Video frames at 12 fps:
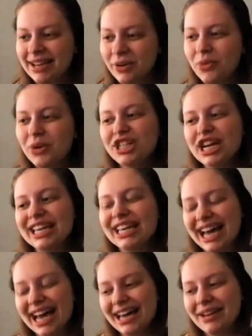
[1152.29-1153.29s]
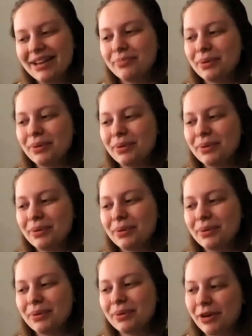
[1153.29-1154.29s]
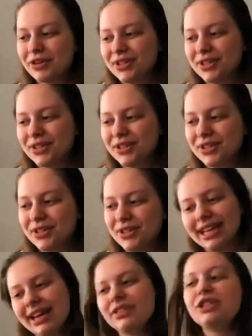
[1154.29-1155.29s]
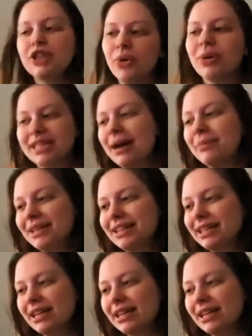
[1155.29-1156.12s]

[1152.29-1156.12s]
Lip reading: Which I get, but I'm also like, yeah, show what's happening.